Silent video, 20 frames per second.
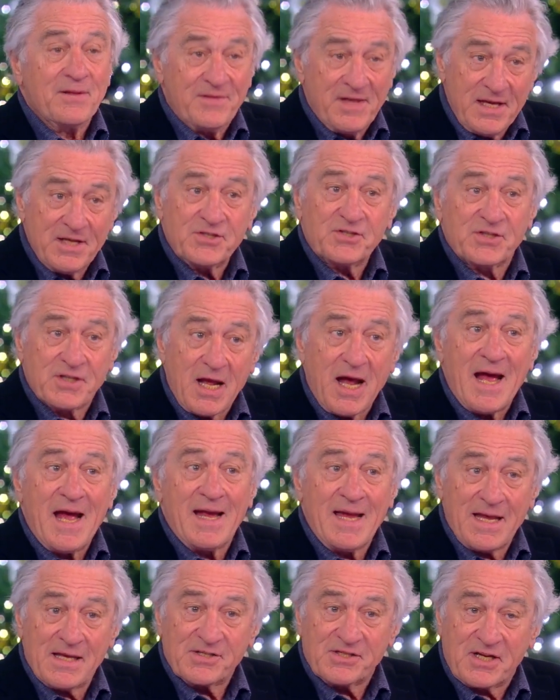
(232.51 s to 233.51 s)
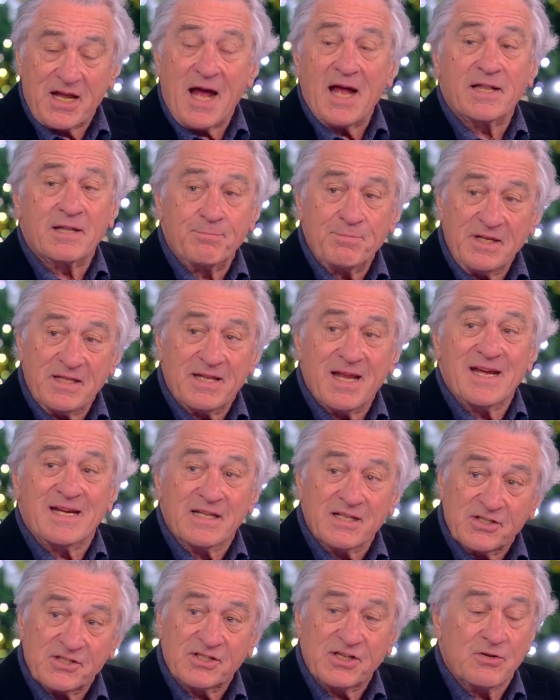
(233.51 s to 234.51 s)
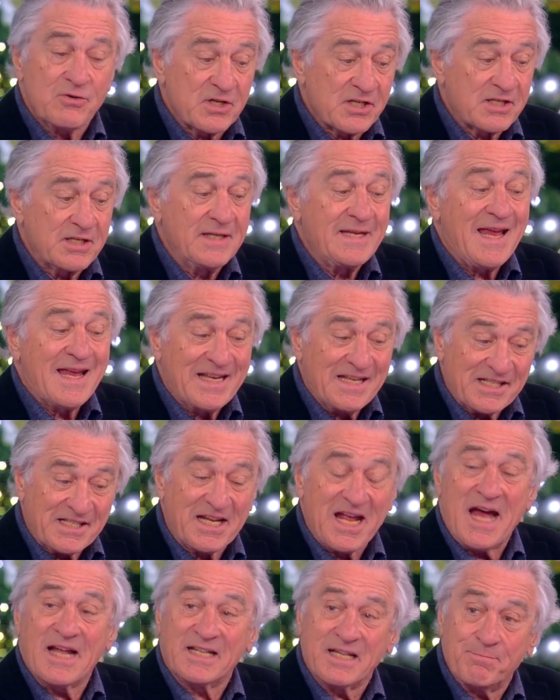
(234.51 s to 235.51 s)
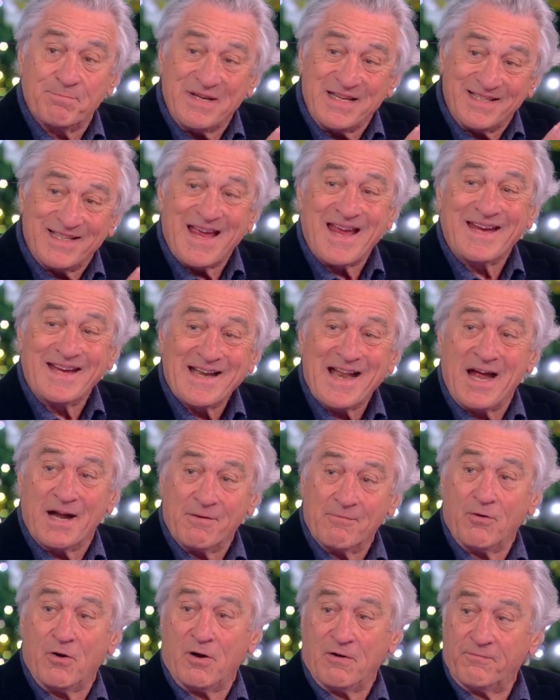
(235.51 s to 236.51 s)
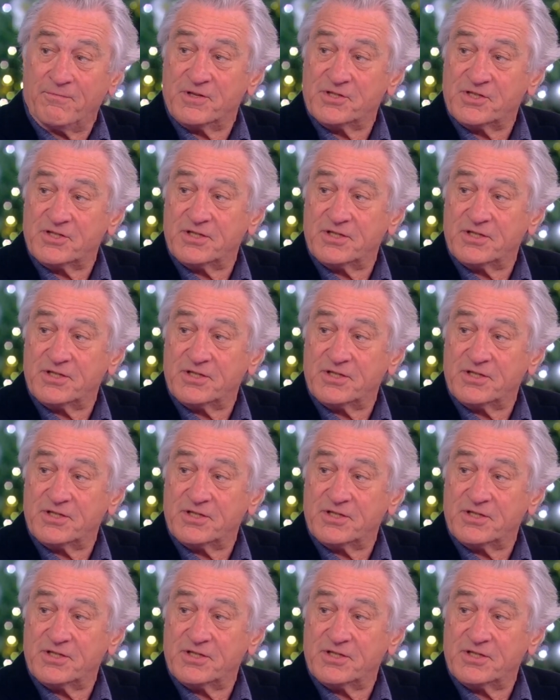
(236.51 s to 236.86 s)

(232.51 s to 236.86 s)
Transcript: This guy has got to be taken seriously, and he's got to be taken out of office.